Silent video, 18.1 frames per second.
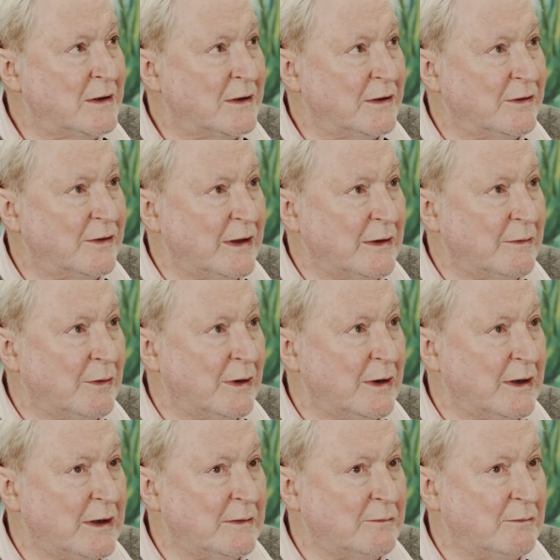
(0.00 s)
They
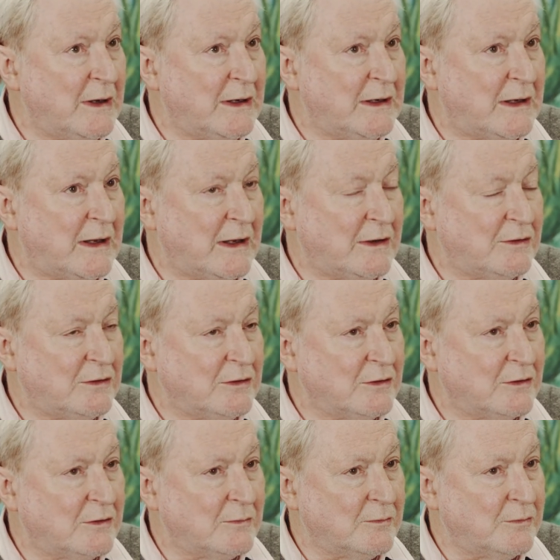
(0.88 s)
were in many
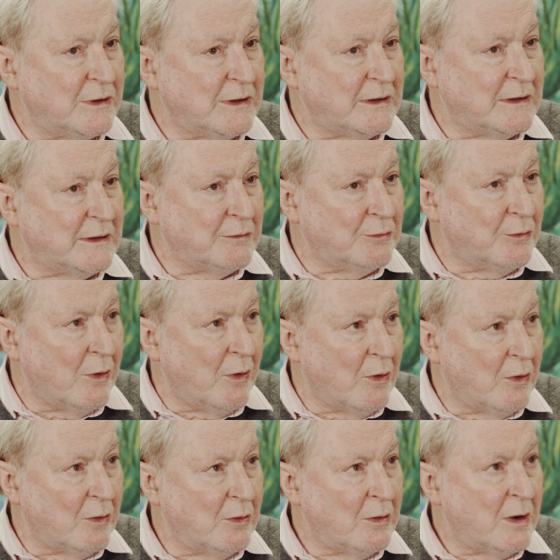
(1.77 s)
cases completely
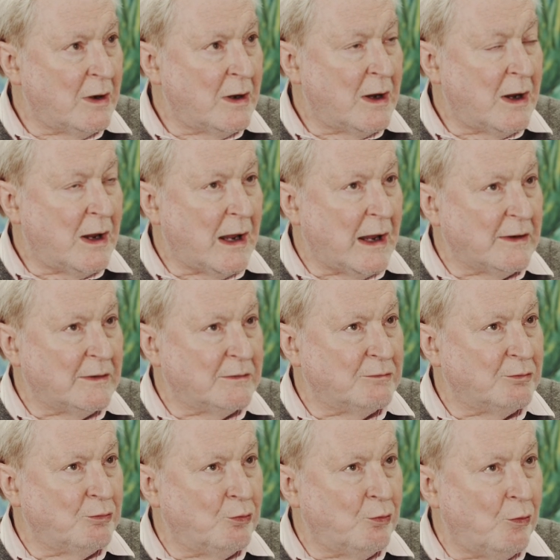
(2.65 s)
wrong,
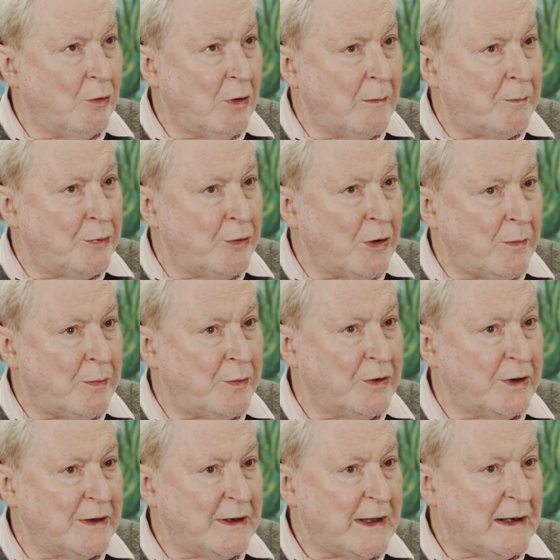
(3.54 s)
and a proper
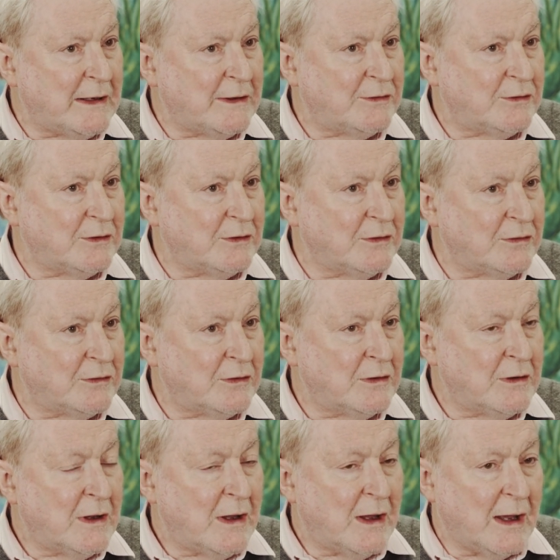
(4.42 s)
analysis,
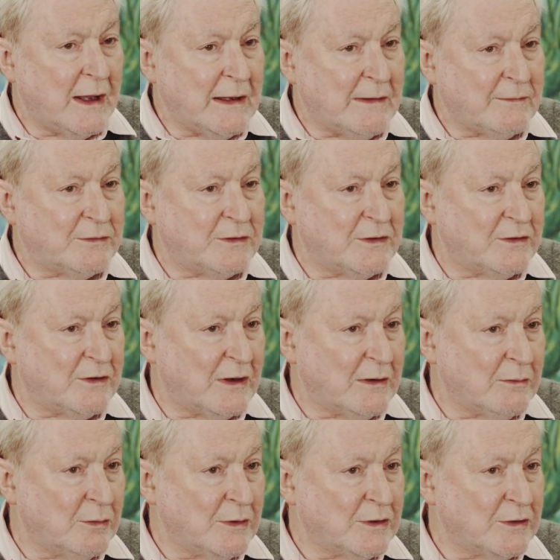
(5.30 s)
I have to
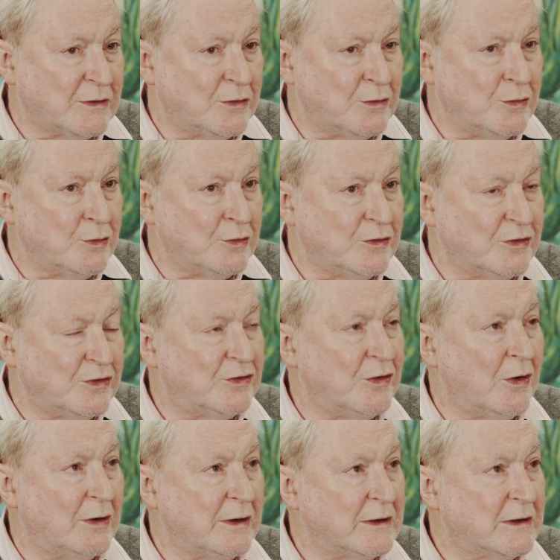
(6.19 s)
say, with good
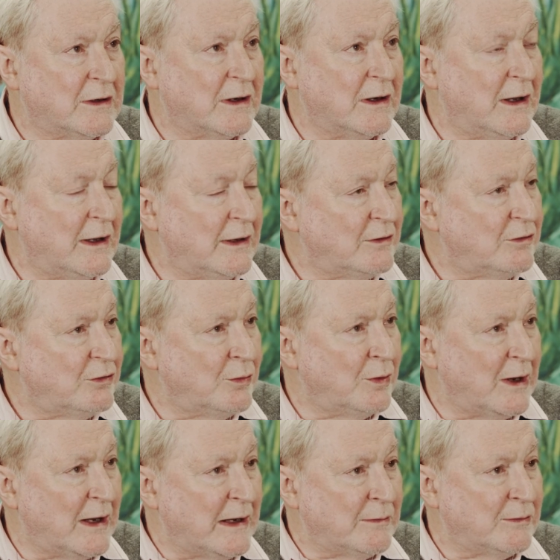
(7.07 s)
solid clients who
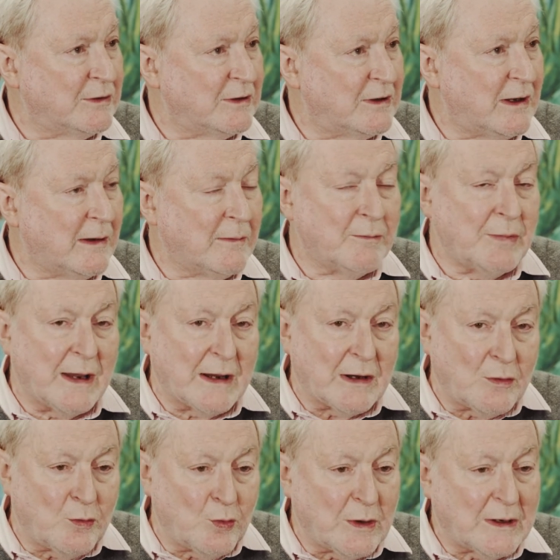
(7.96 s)
were able to come
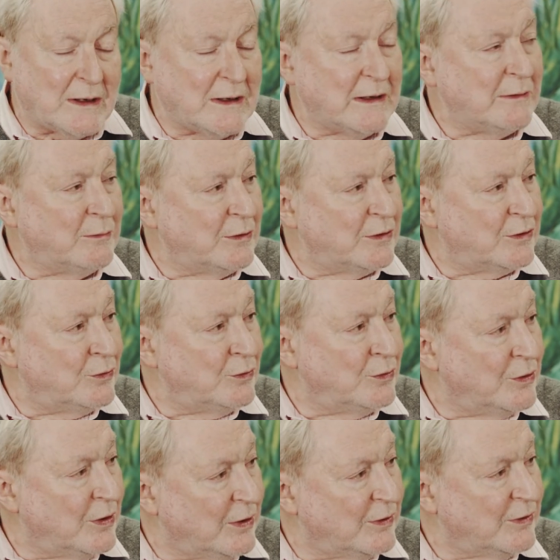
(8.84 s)
back quickly with
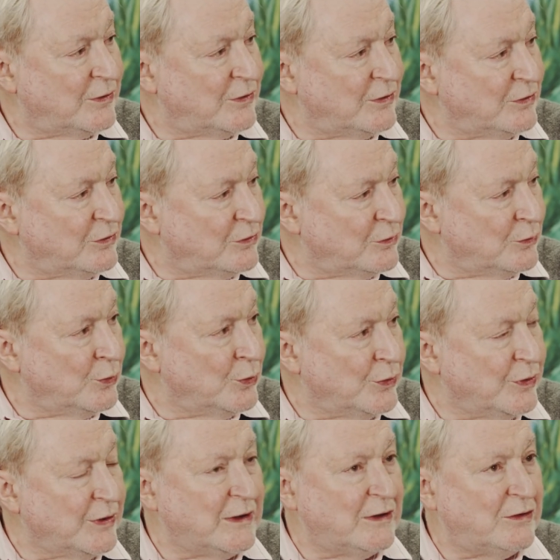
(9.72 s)
good answers to all
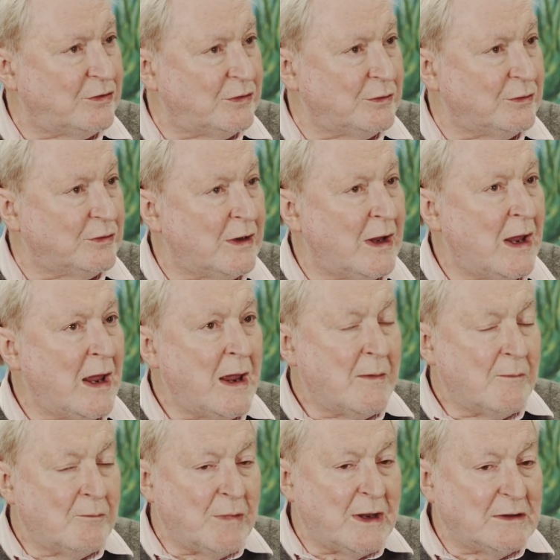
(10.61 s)
the issues,
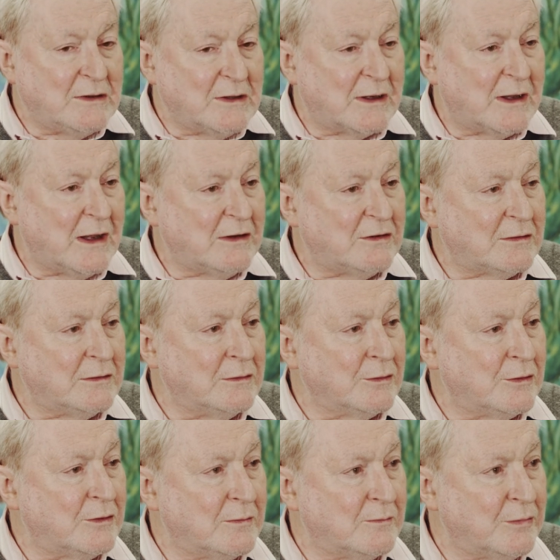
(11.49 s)
made the case
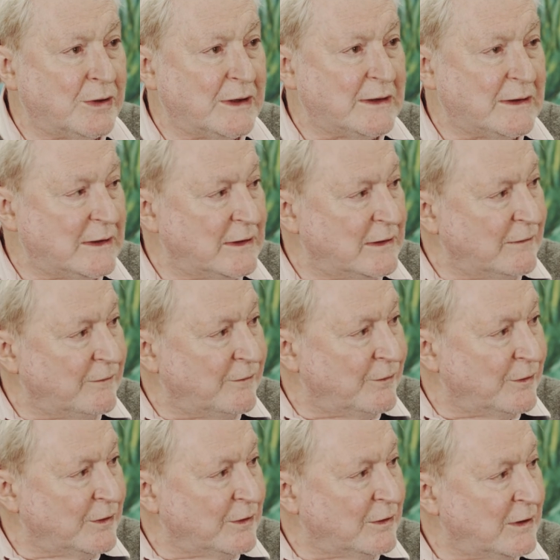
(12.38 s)
look completely
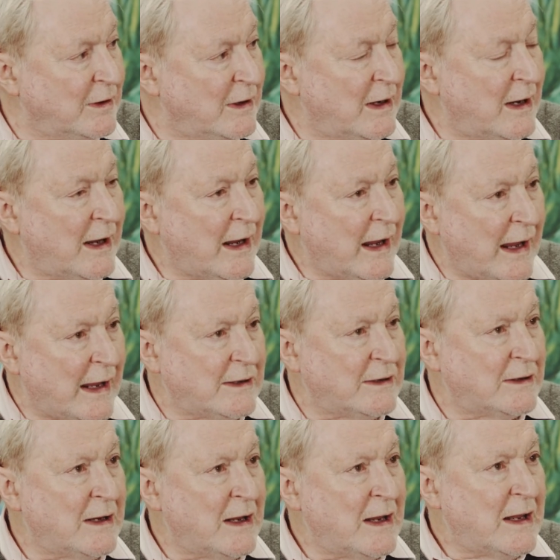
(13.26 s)
different.
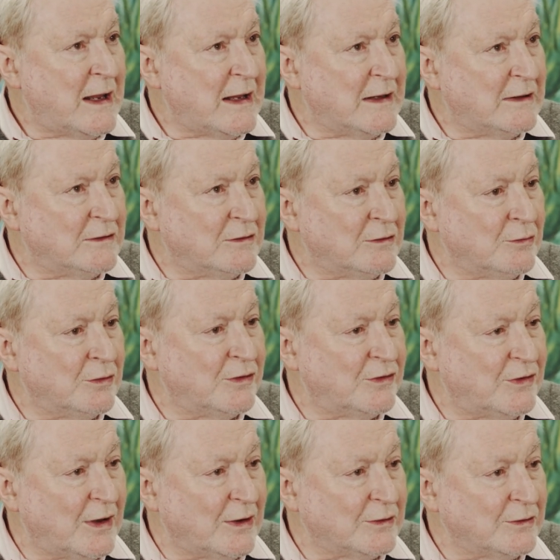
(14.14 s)
And in the
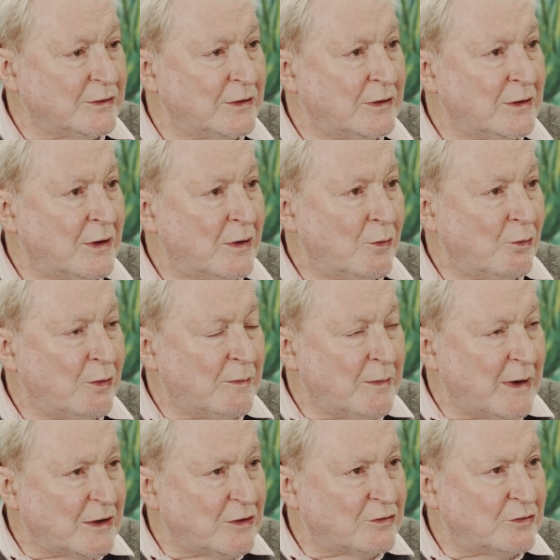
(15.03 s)
result, we
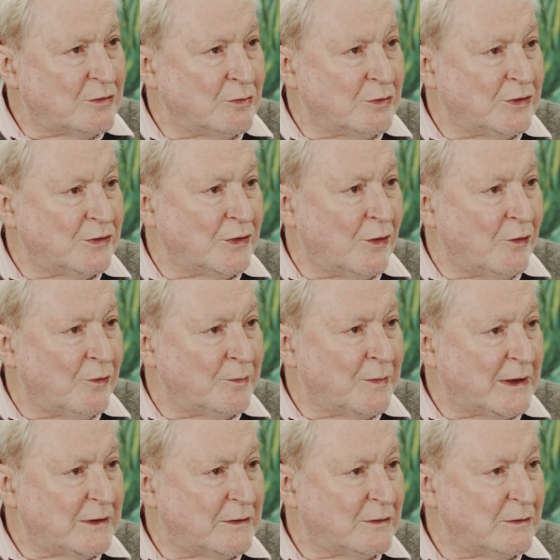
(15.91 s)
managed to resolve
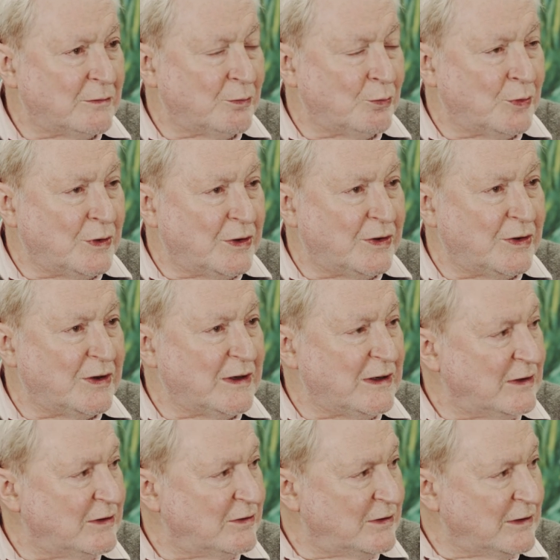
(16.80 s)
matters with the
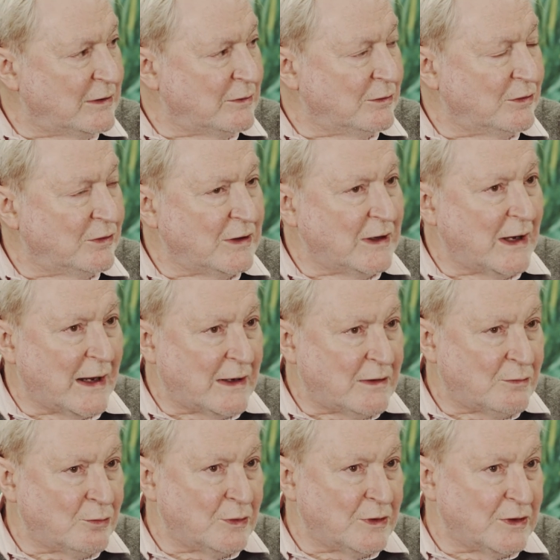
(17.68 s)
CQC
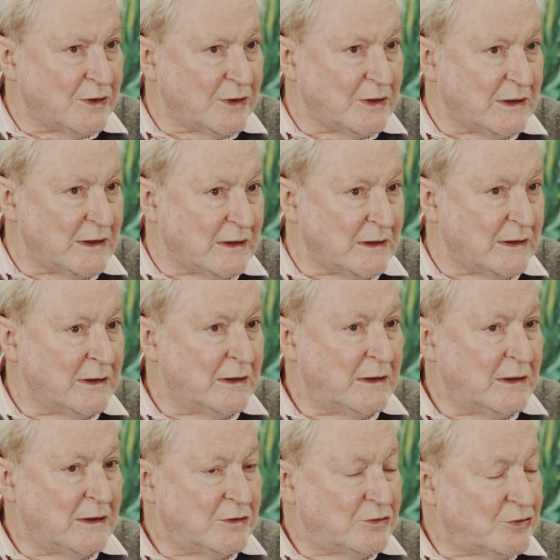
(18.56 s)
and with the
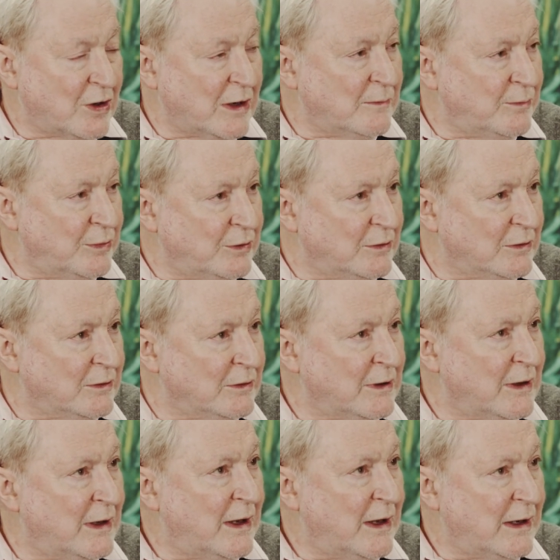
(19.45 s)
tribunal
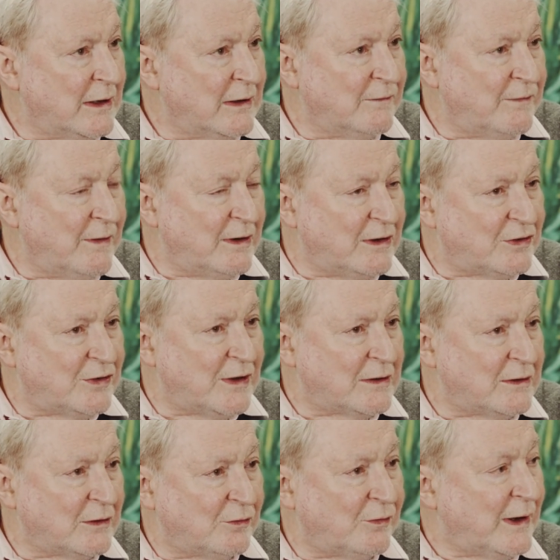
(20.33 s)
in a very
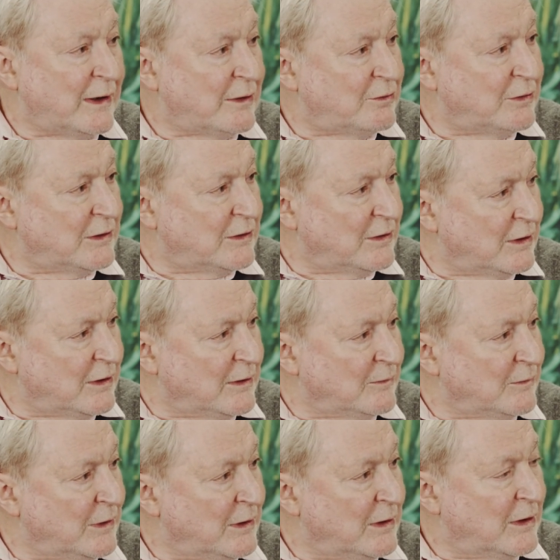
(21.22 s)
satisfactory
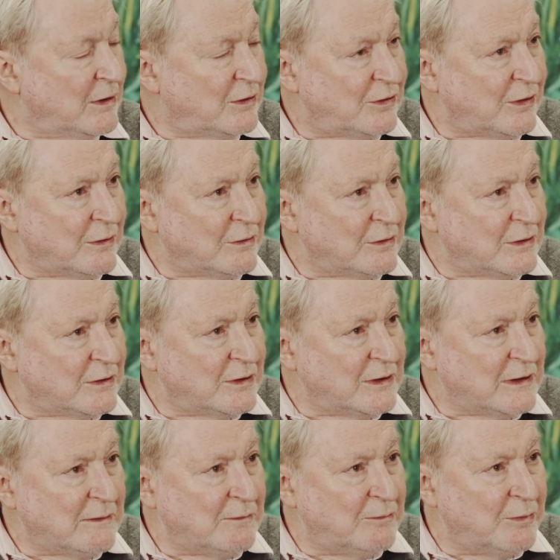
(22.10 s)
term, so that
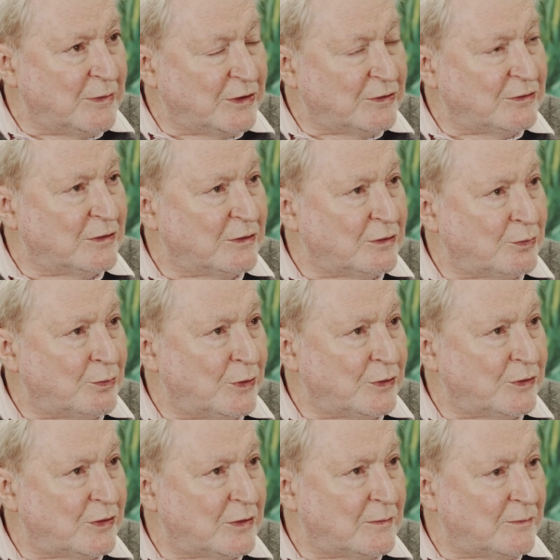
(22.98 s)
the business
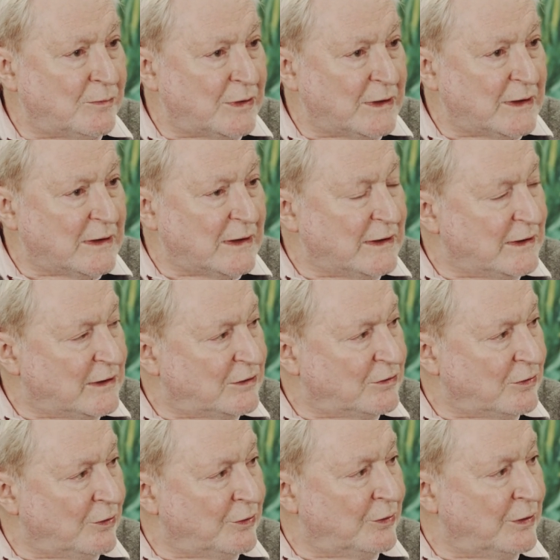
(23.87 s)
was completely
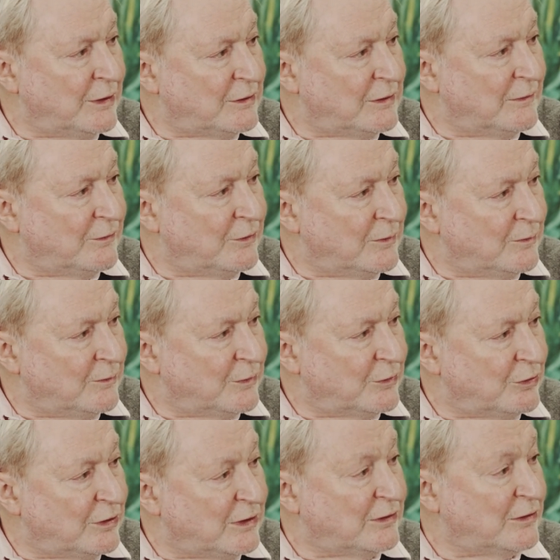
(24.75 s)
exonerated from
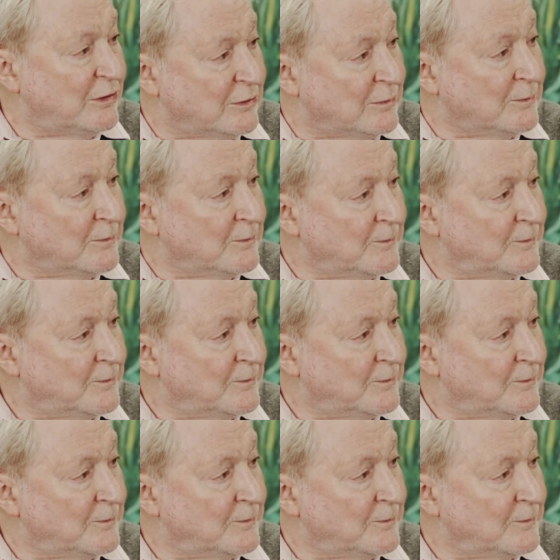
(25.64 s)
criticism.